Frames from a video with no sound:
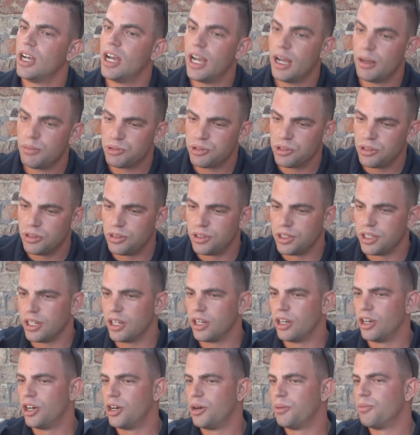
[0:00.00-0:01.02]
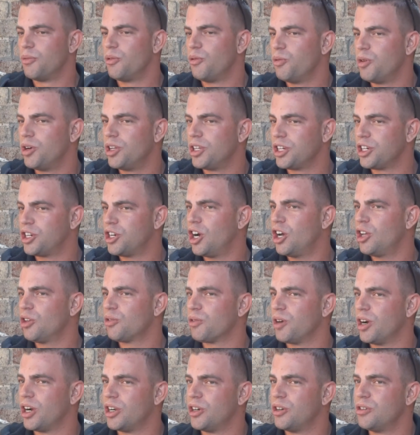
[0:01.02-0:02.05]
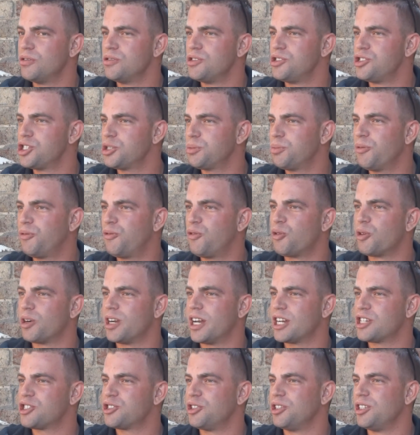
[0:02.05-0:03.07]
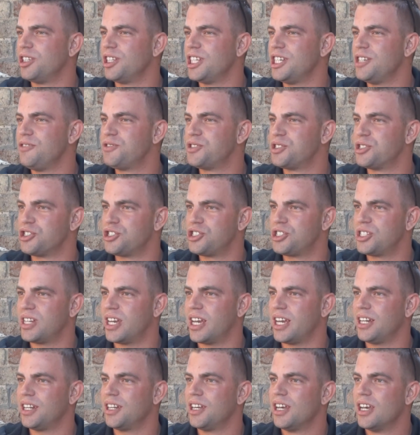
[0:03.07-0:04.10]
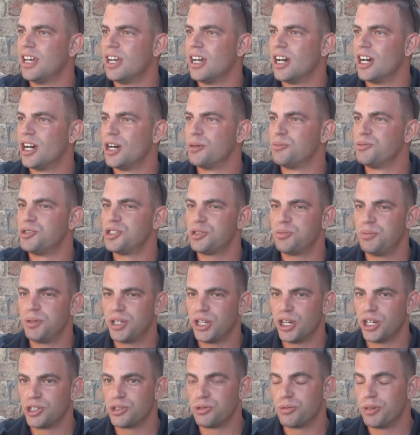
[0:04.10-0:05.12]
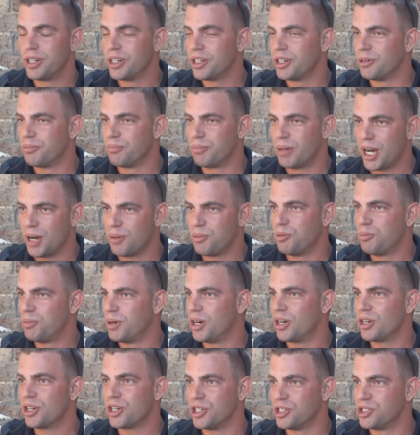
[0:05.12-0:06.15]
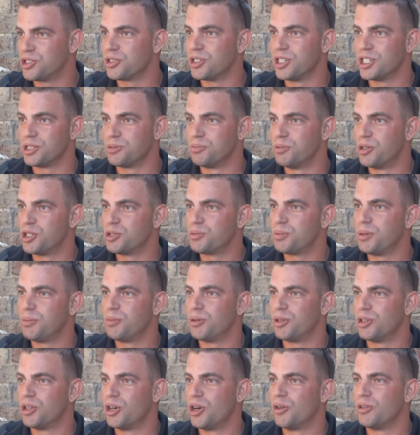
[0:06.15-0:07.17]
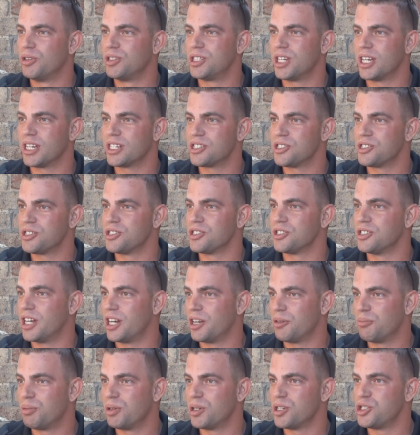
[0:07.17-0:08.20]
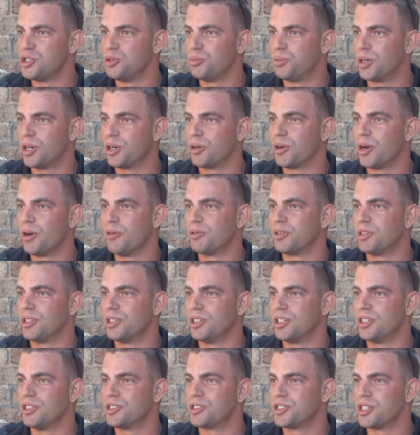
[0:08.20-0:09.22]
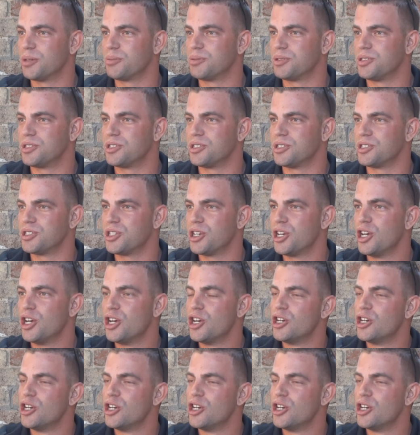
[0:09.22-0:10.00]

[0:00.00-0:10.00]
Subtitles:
Absolutely. Well, in Colorado, just before it actually leaves the state, just because we are in Bible Belt country, as most people know, and Texas is not a place you play around with illegal substances.